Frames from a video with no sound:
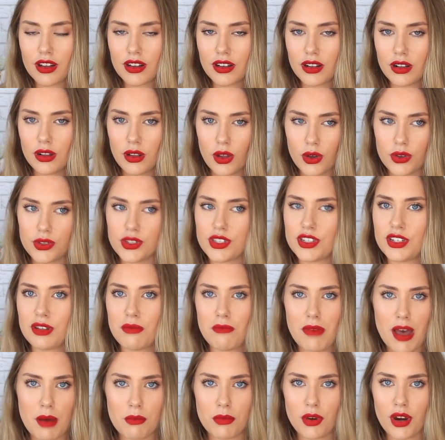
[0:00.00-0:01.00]
close
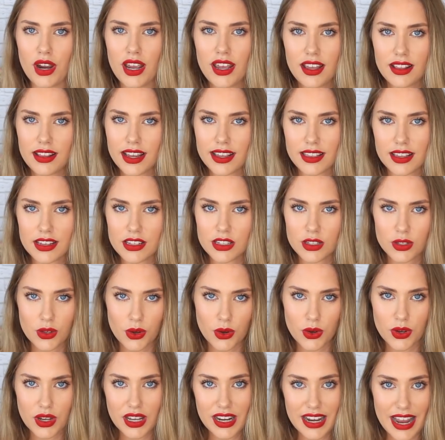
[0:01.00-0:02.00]
to memory, like they're
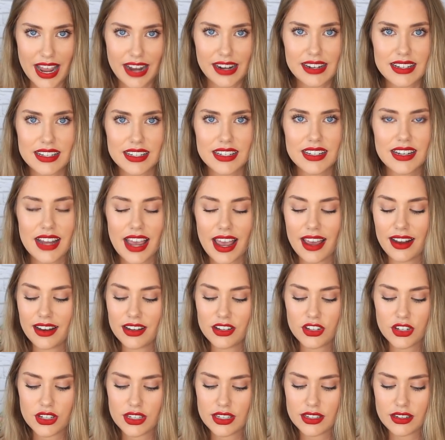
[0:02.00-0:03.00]
so connected, and
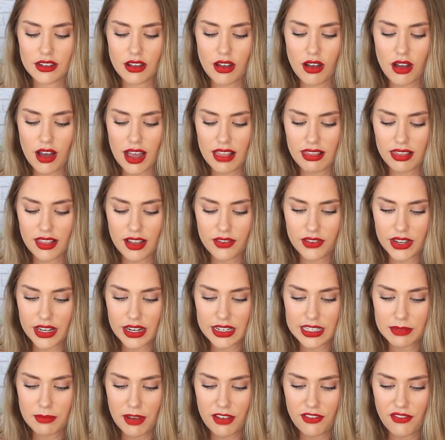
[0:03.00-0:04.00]
it's just, oh, I love
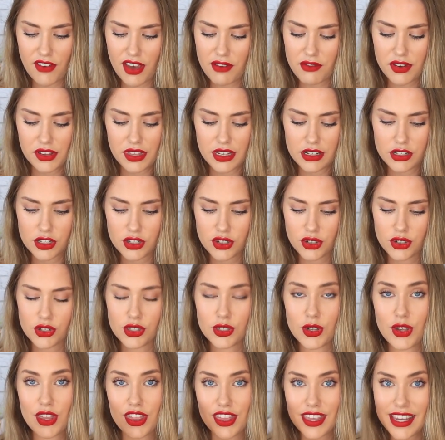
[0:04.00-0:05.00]
it. It's my favorite thing to do.
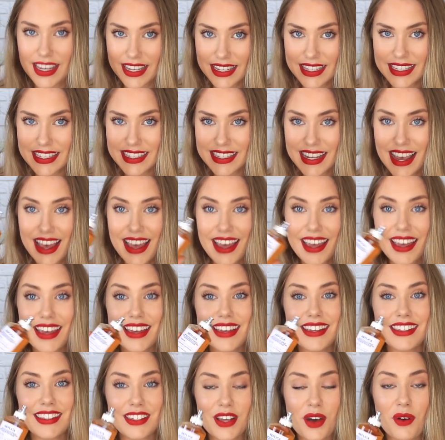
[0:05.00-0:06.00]
So this
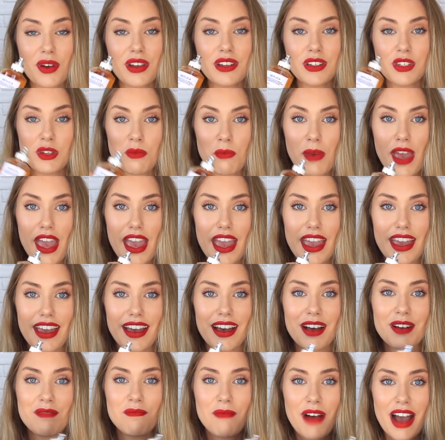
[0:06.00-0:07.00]
is going to
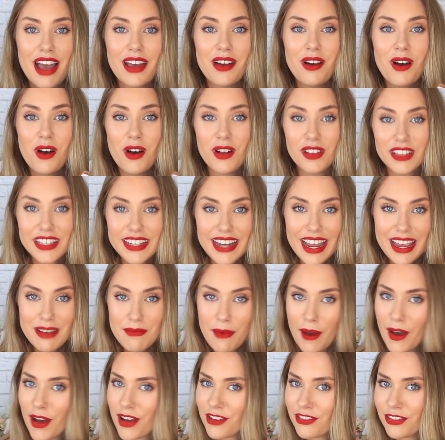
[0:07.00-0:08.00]
be my holiday
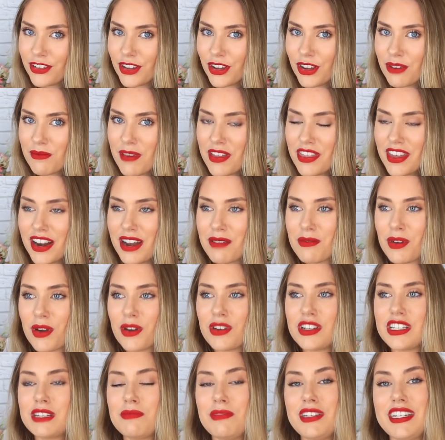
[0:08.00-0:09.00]
perfume that I'm
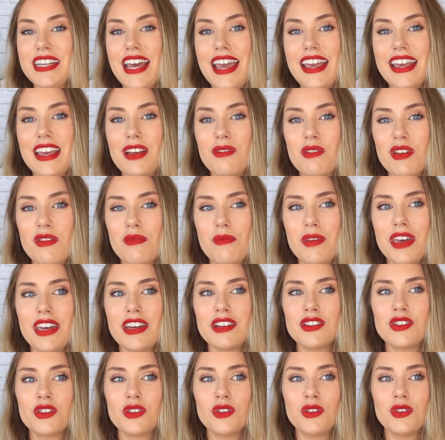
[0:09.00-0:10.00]
going to be taking with
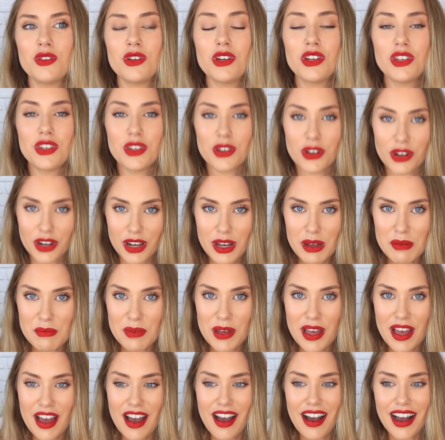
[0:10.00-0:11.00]
me to
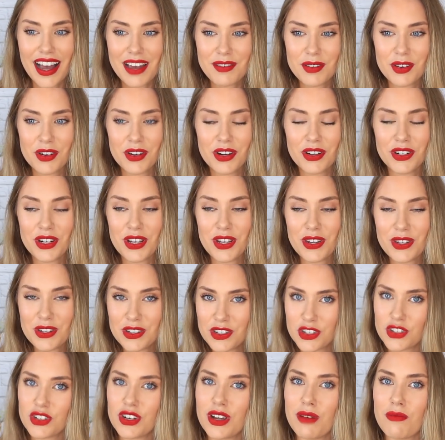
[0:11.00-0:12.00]
Europe. I'm going on a
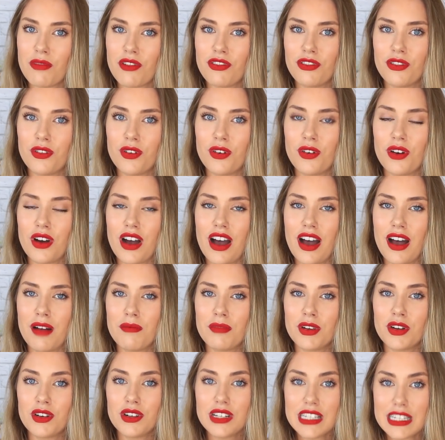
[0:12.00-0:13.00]
huge trip for
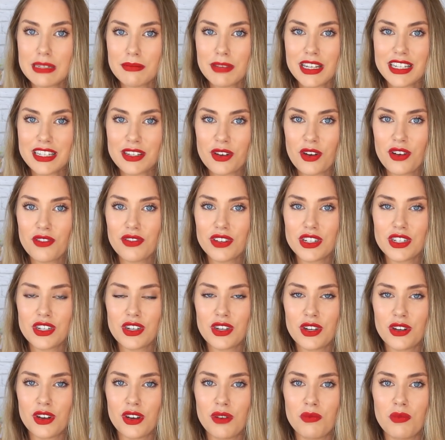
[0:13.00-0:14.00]
Christmas over
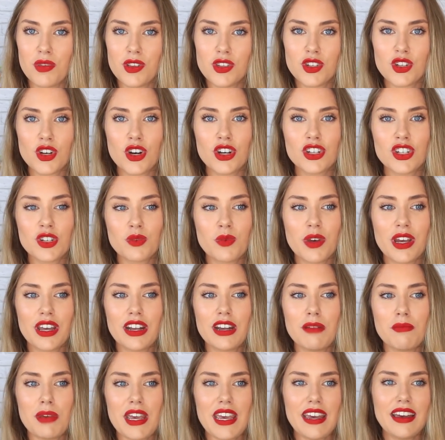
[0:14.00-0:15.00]
to Europe with Josh. We're
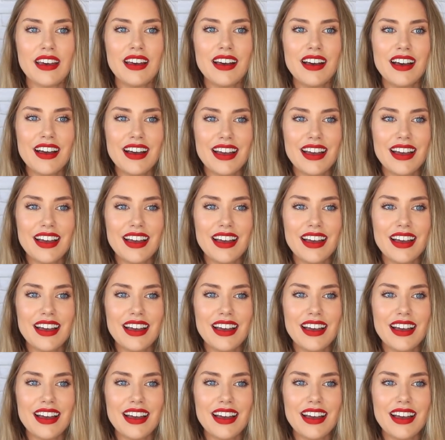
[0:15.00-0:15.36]
going to be